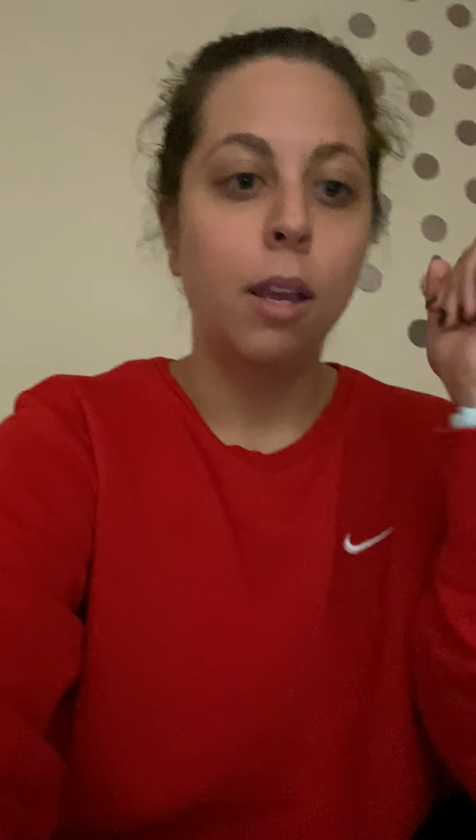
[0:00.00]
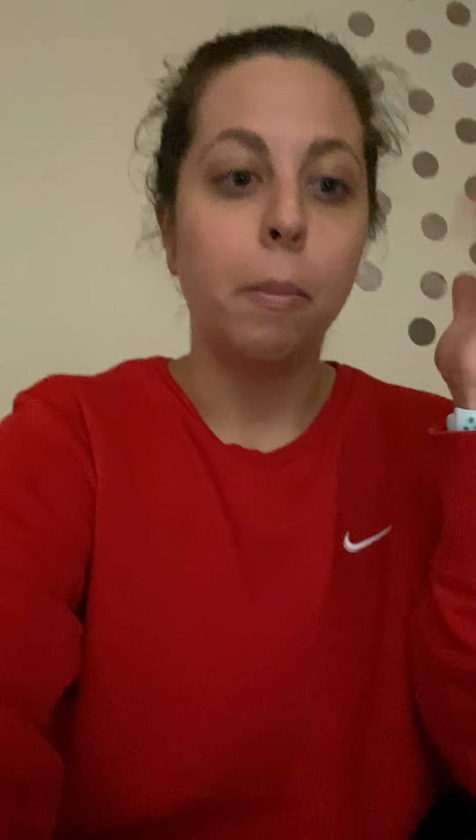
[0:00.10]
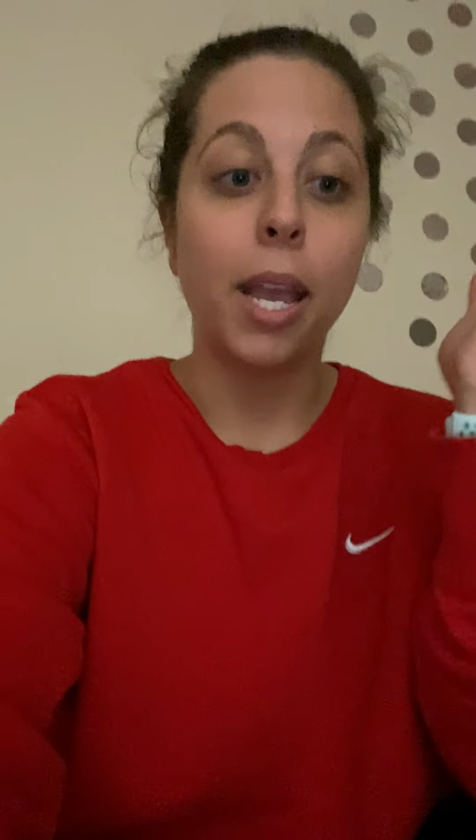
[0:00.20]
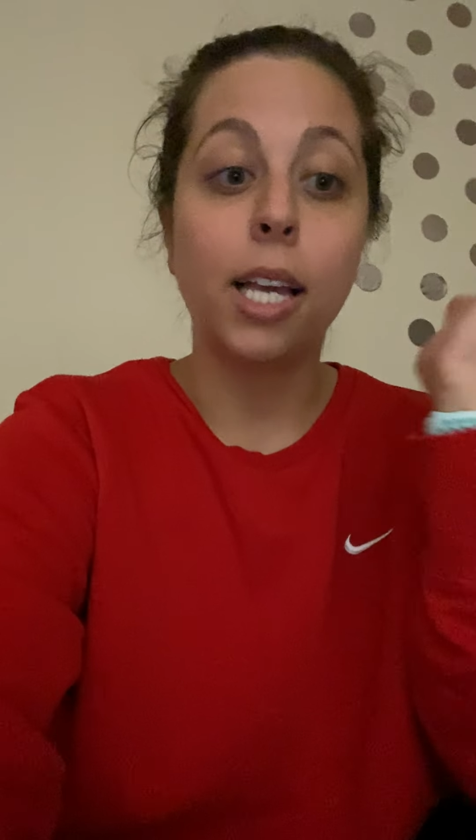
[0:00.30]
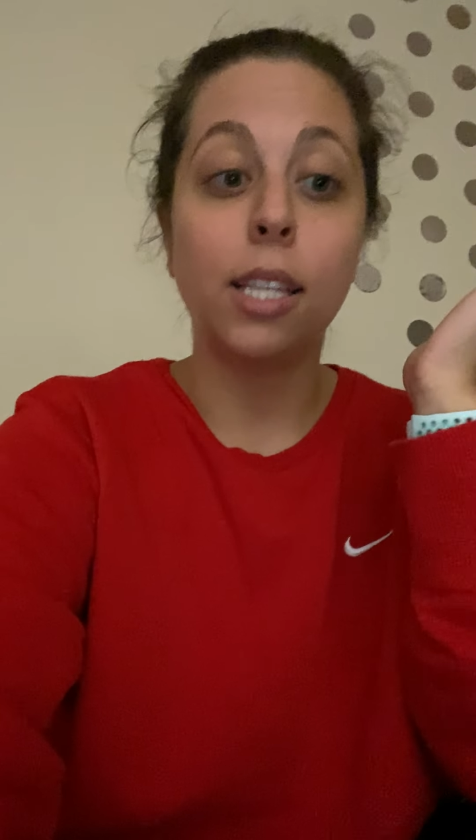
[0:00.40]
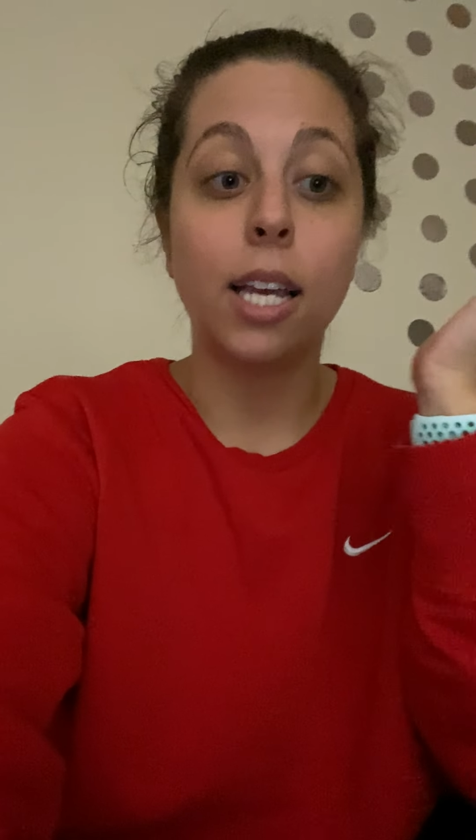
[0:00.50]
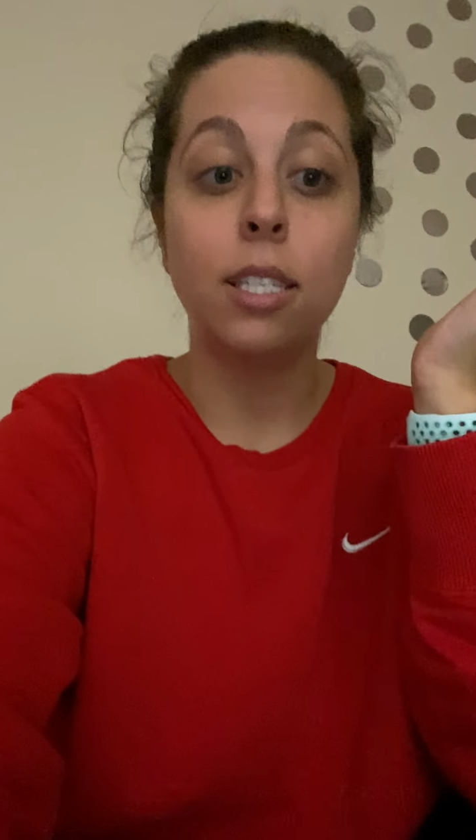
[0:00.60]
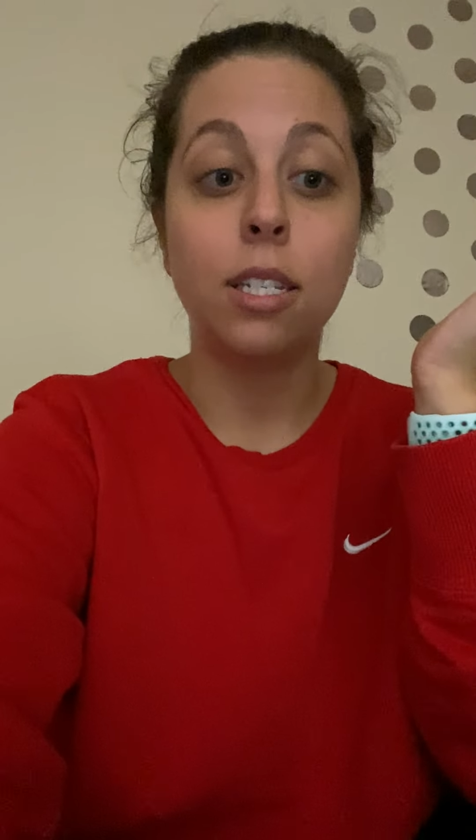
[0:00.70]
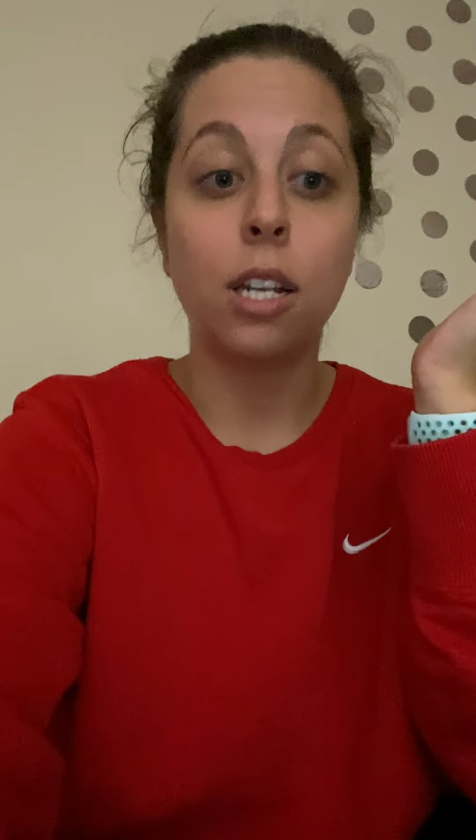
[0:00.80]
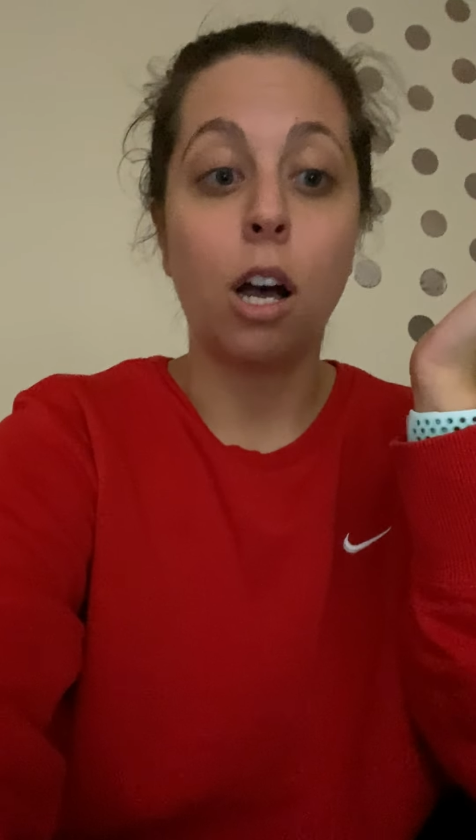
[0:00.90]
Make a
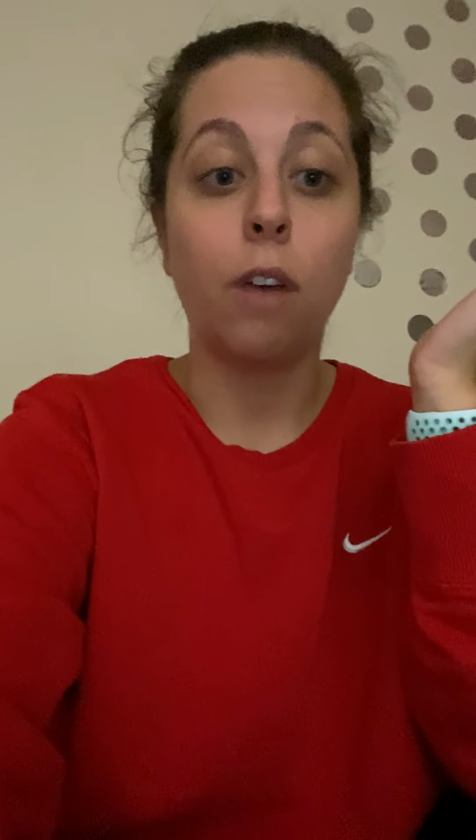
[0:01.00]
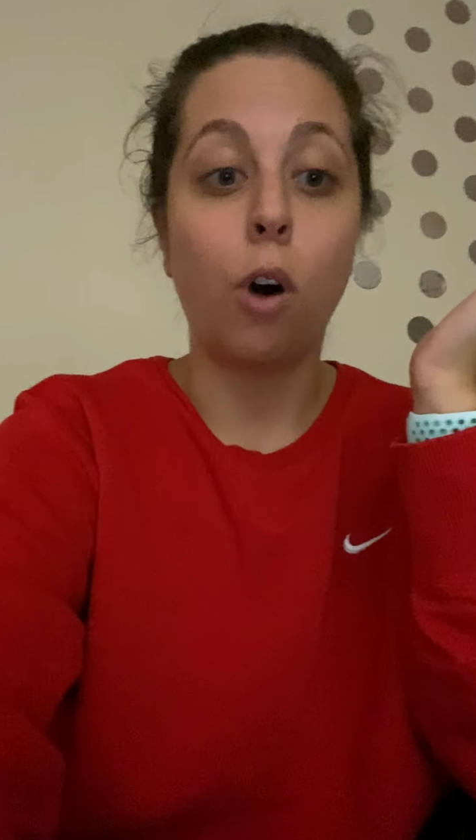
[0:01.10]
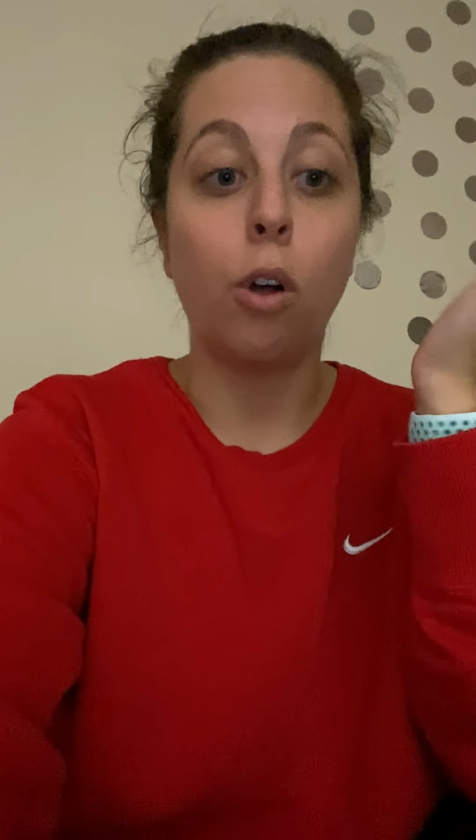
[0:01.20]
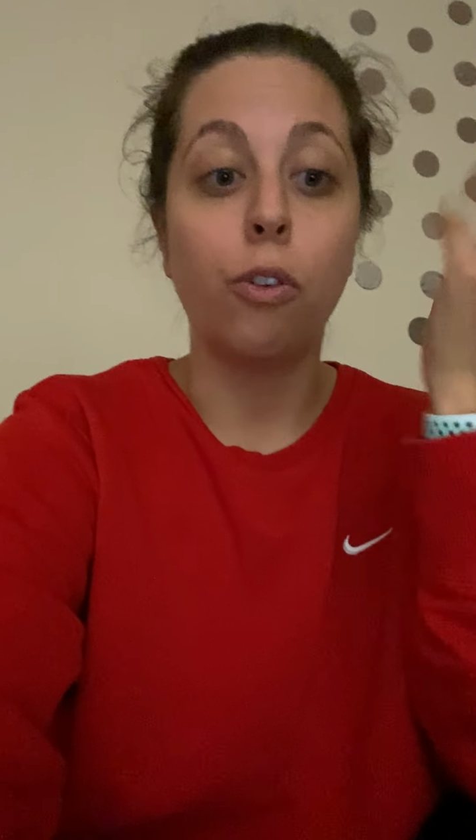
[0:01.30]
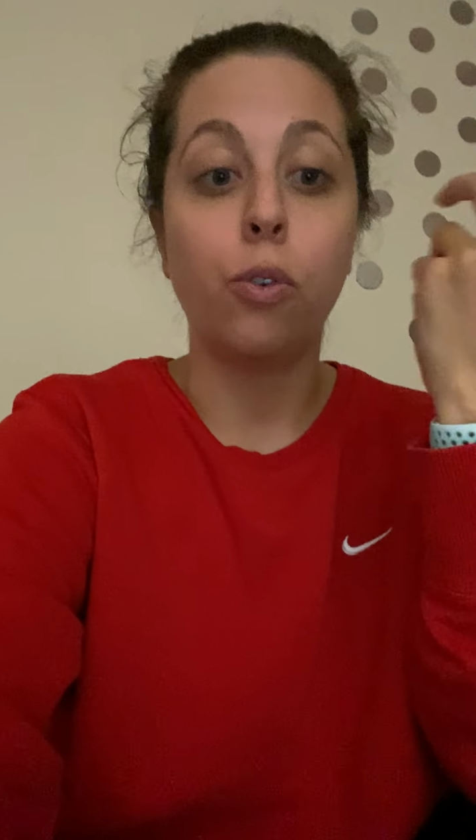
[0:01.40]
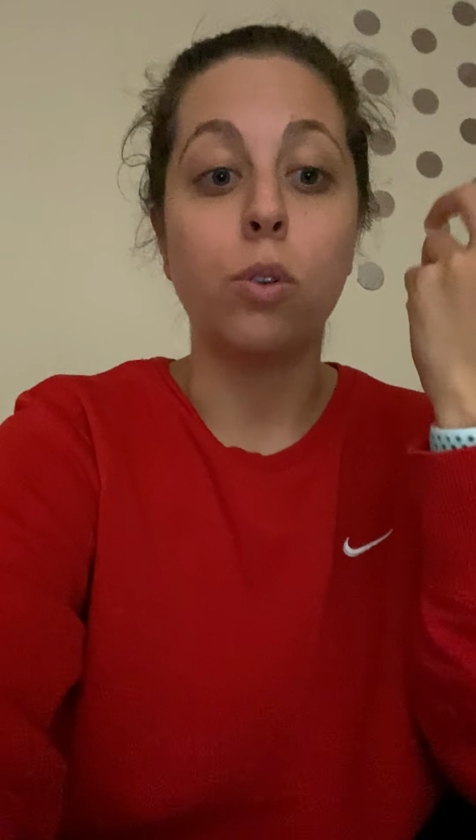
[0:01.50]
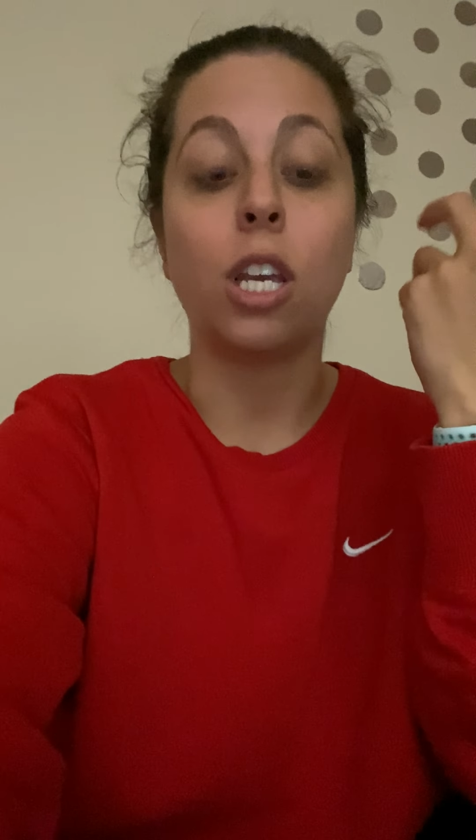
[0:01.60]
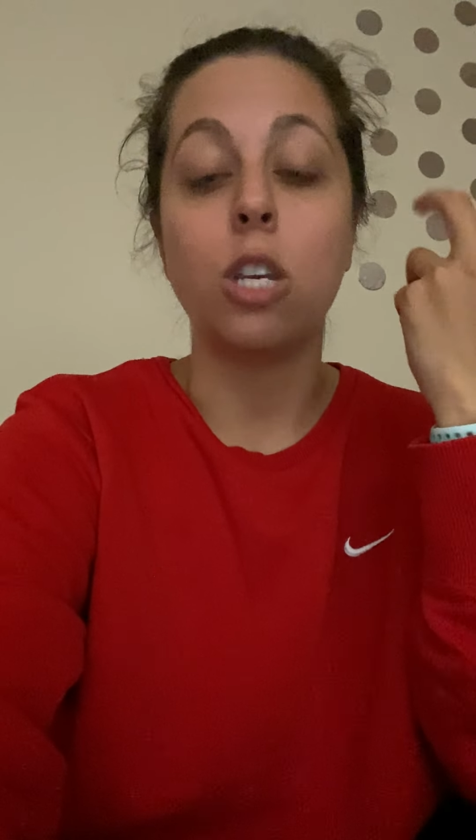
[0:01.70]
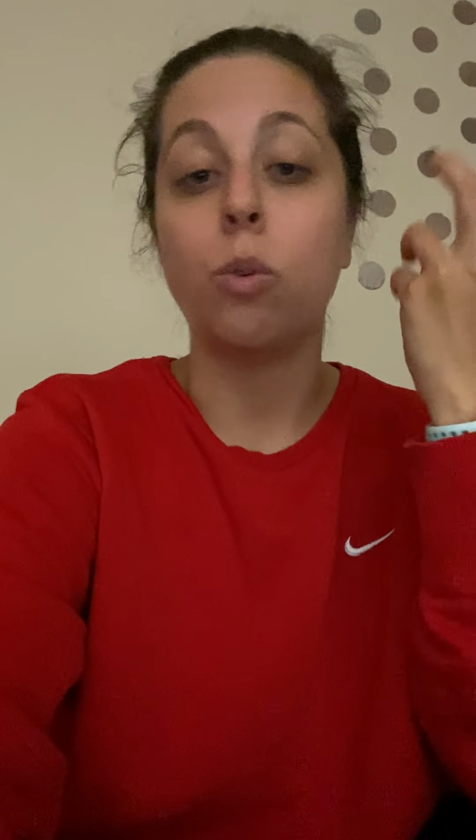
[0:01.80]
list of all the foods that you